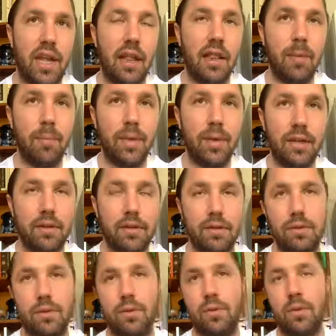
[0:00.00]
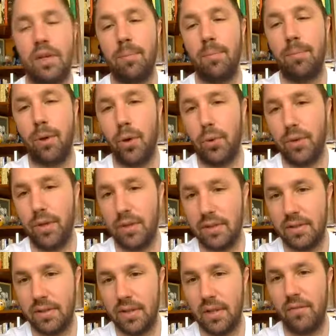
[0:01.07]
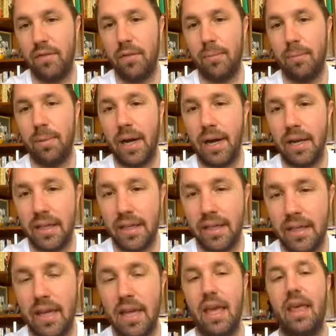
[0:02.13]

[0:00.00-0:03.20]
elemental components of the body